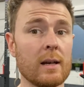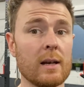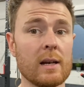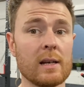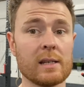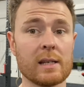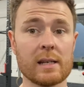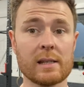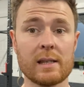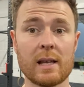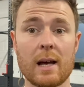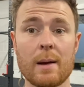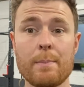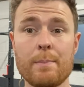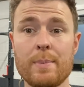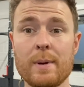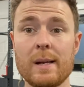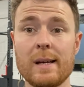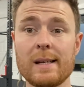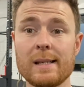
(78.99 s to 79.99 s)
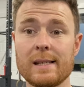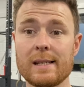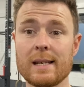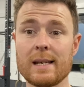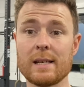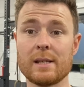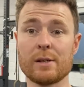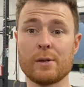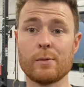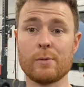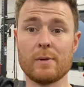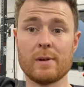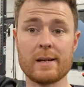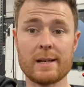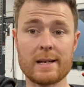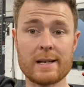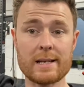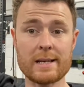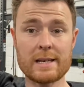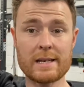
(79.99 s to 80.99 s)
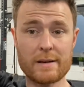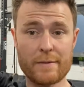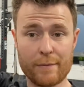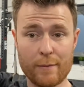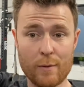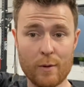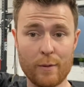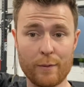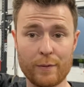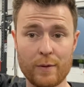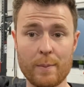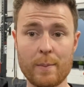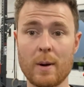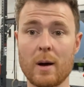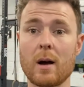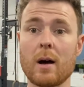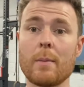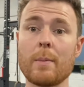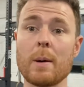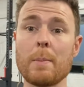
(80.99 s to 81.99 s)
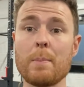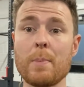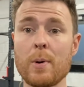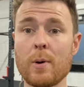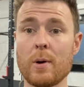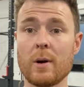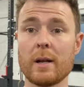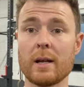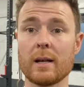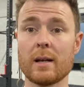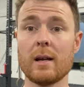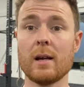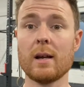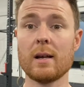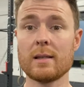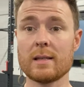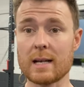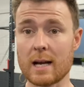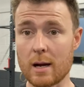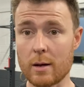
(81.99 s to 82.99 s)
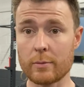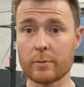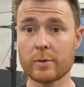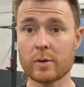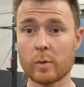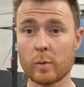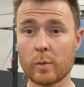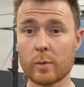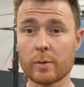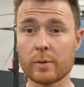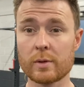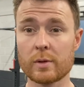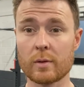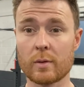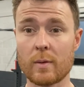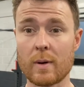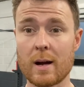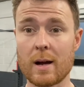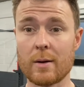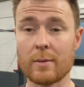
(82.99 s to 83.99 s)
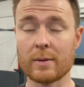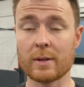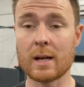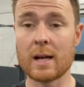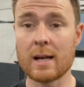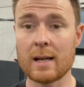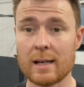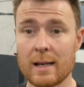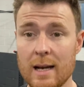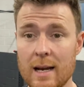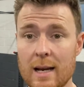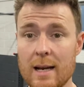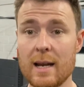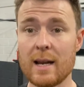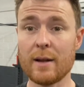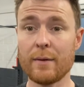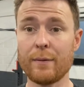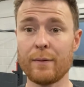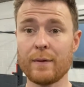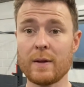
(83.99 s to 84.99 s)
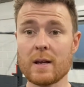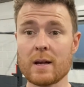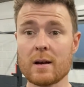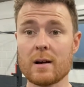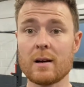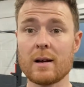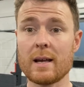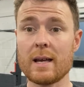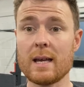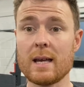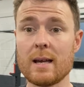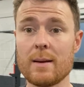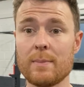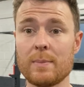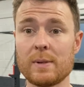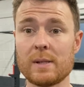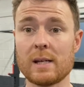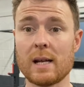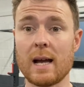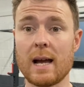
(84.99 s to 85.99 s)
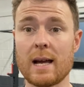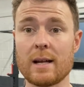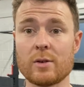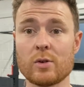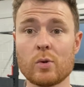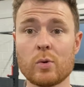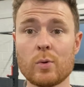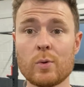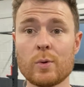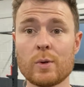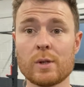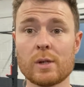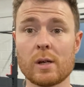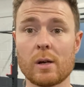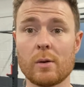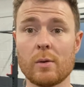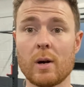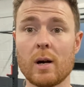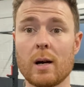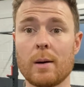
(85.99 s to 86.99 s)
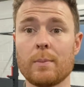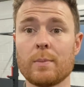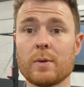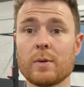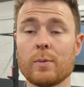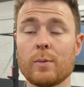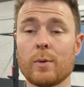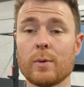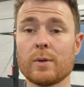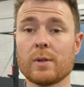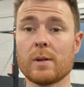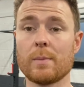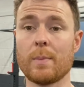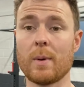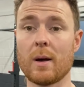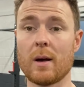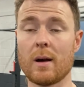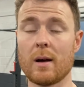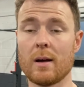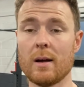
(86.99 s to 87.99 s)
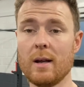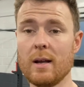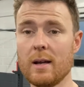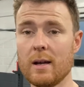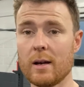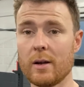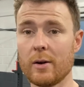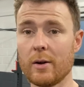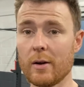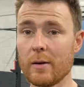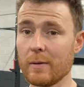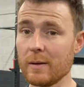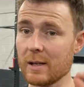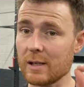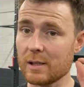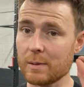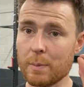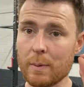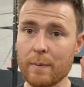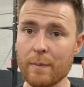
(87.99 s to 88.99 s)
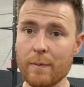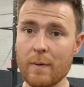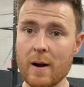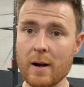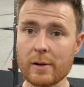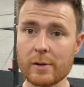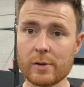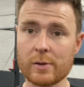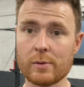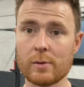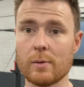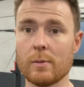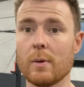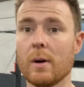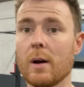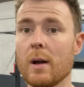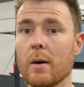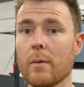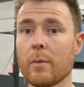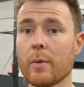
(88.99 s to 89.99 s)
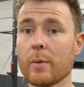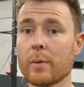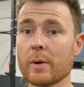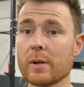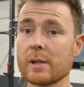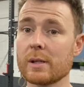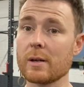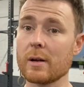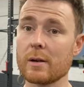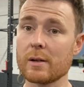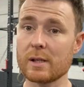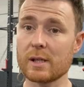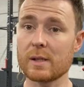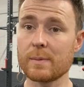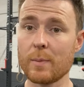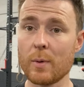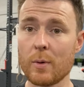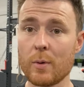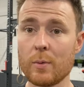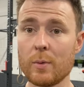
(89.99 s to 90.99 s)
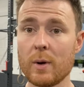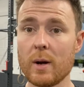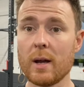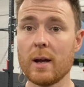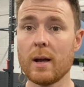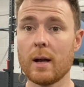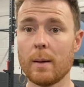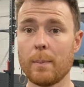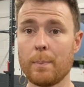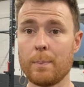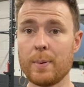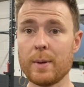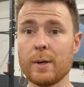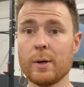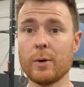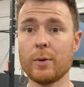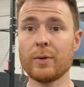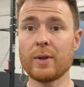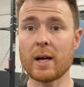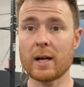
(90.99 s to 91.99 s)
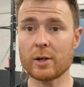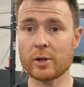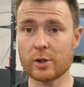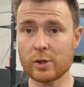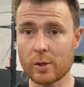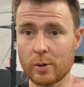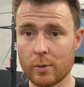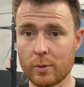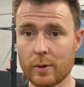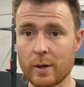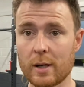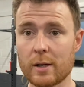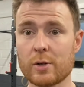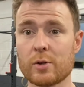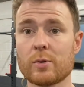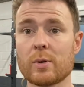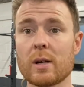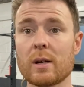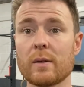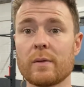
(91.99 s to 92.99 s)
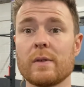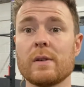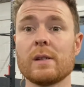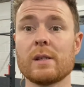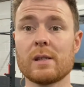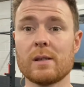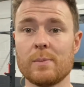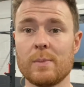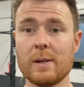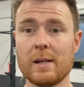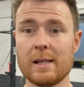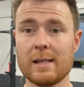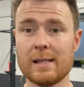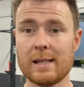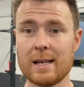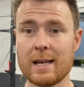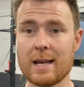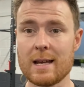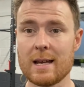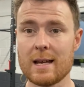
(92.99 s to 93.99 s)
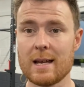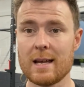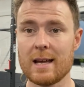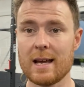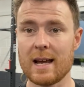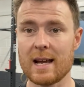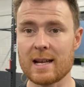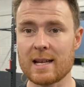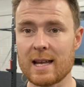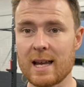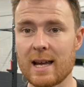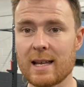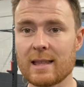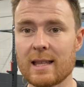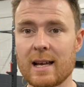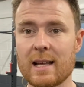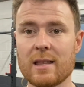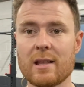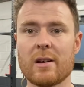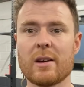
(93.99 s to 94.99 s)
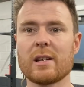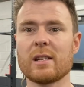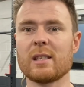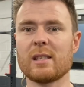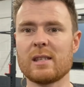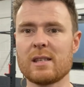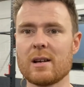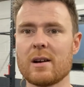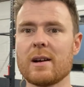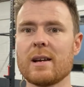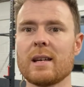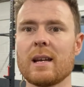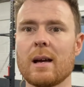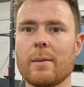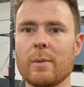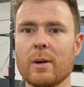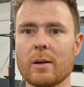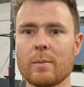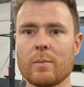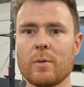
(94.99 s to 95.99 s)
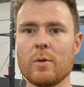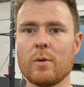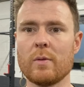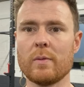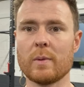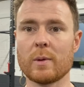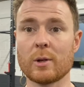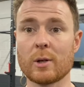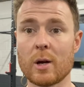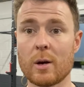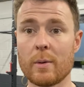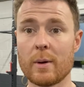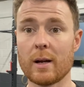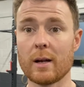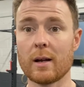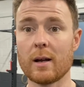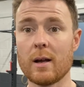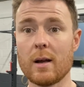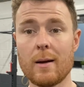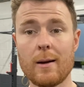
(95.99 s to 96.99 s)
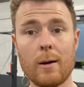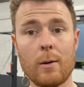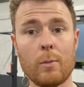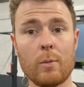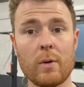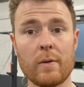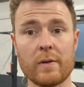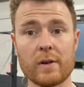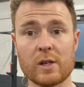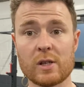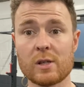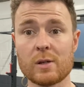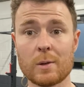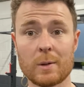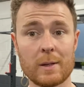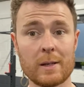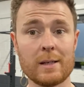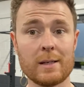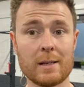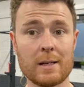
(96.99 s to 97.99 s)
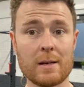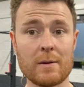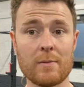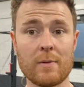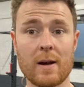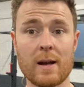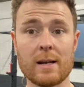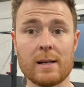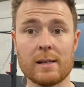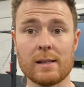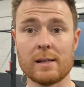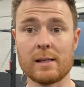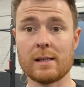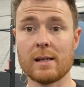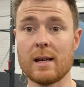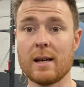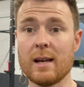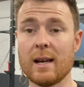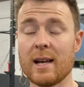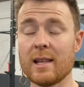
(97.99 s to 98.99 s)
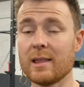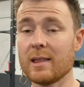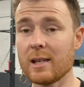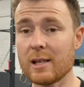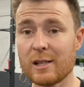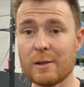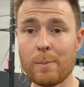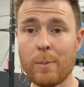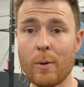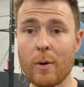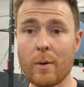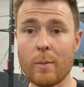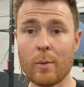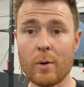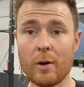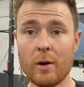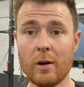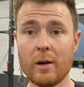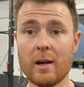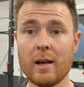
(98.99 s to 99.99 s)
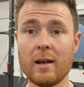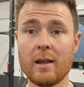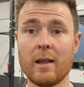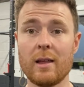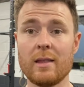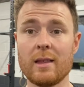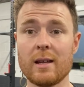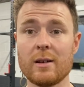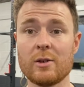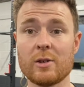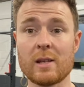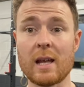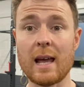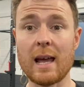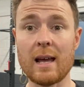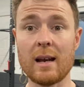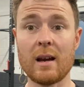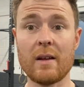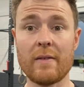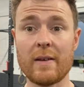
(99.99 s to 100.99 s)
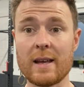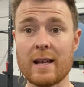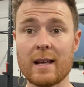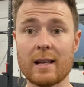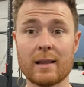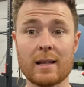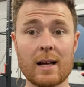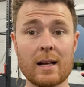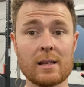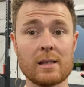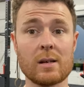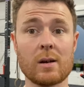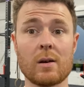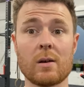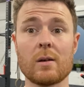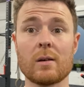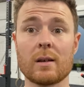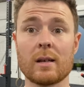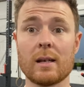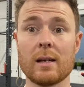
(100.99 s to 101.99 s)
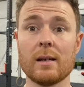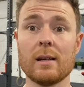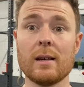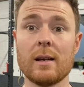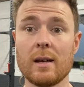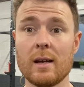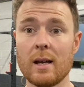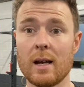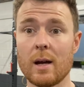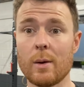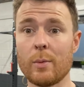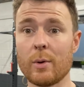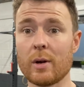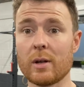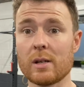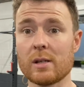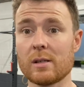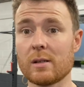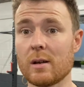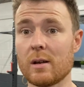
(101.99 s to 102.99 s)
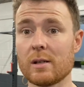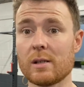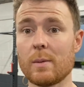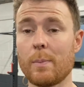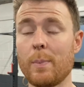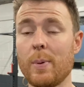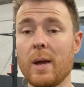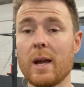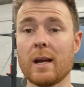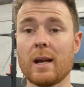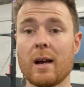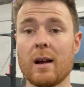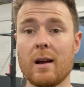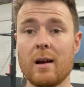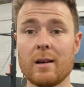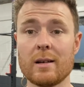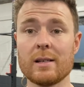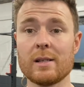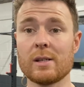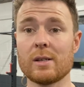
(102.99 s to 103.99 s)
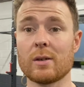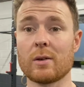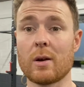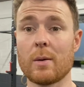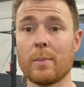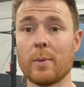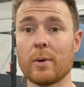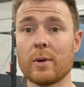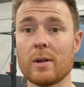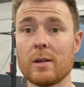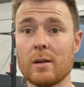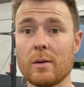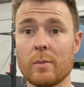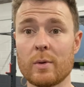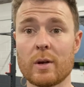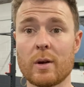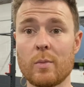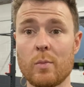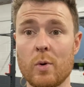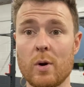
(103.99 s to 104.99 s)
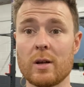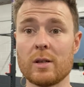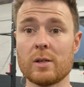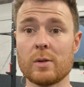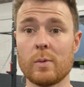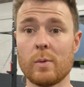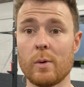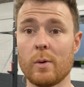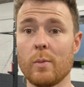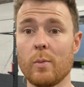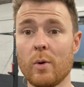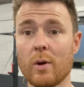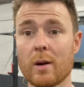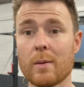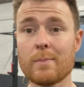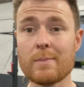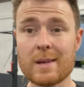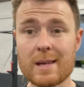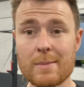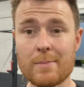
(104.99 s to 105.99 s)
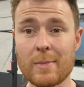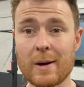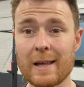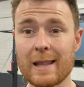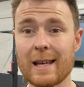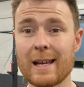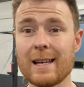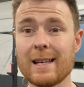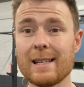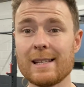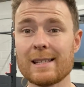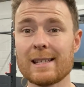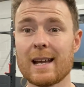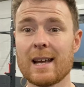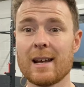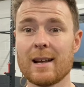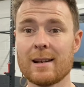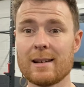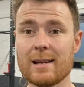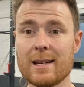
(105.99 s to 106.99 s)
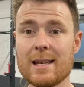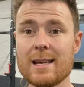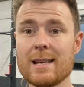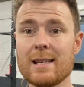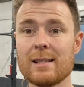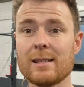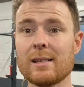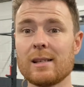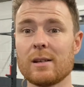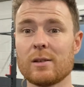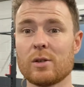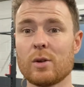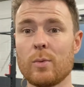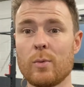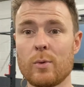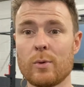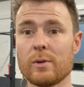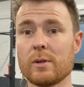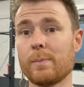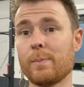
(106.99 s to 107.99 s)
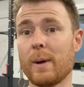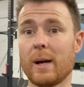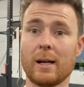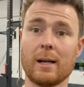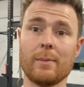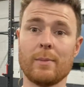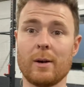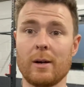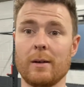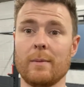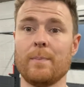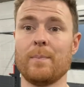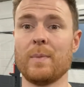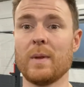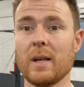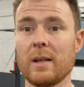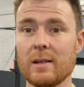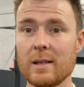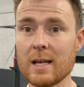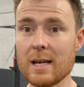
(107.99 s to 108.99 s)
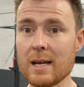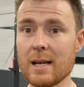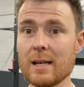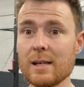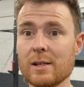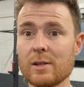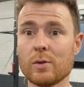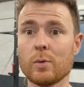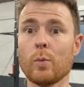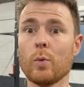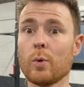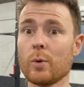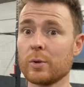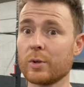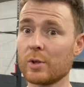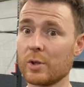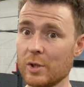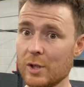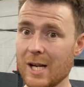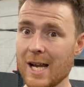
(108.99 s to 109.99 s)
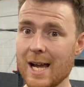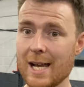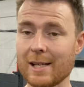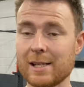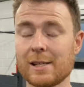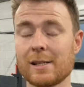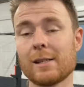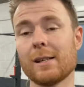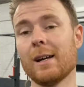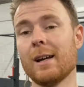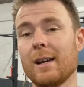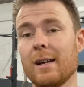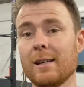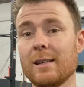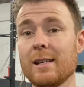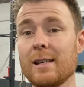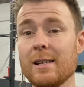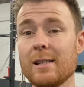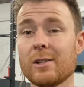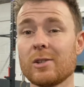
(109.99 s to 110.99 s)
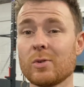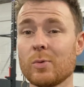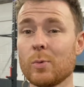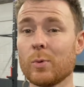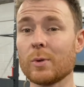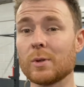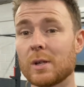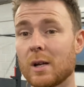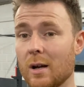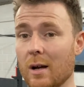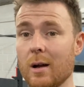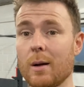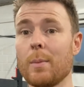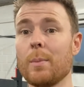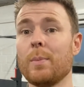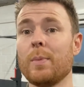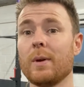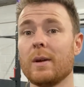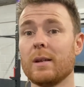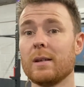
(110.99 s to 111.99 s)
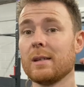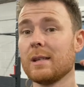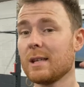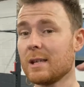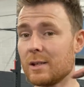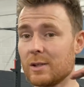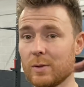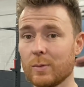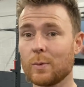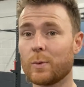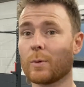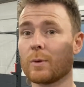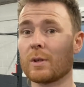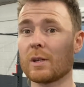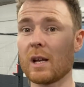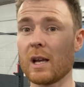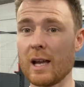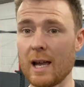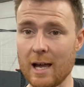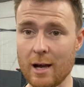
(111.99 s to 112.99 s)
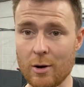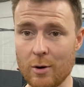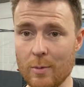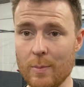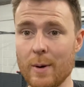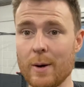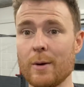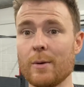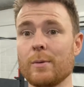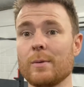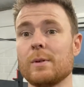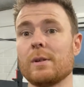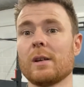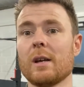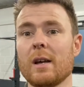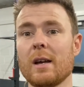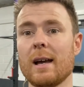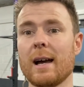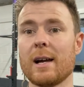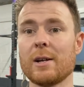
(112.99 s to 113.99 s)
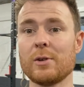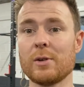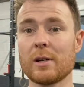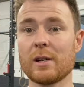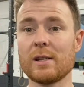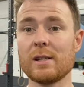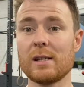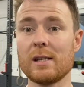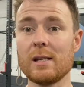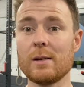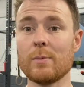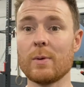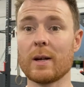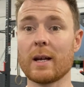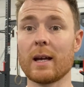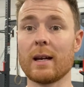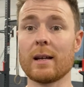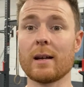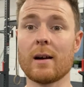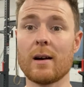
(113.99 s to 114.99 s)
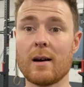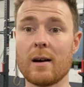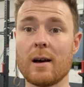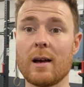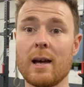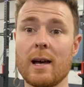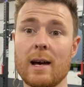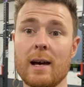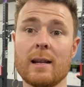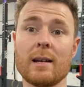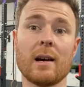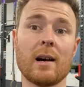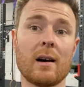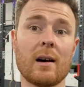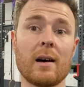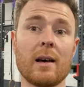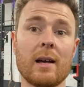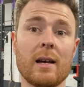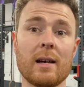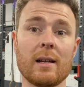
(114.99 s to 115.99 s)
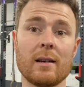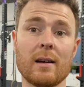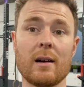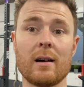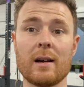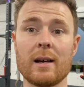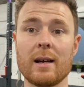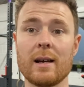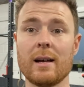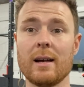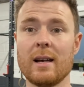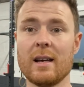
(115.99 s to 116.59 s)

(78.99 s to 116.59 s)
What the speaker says: So that's that ability to lever off the bar by pulling down towards the ground, lifting our hips and torso up towards the bar. And it only has to be fractional. We want to start small, build that shoulder strength and stability, and get that nice dynamic movement going with a solid knee raise. At this point, we're looking at then just elevating that target. And we're going to start to pick heights on our body that we can work to. And what I mean by that is knees towards belly button, knees towards chest, knees towards armpit, knees towards elbows. As you can see, we're getting higher and higher and higher.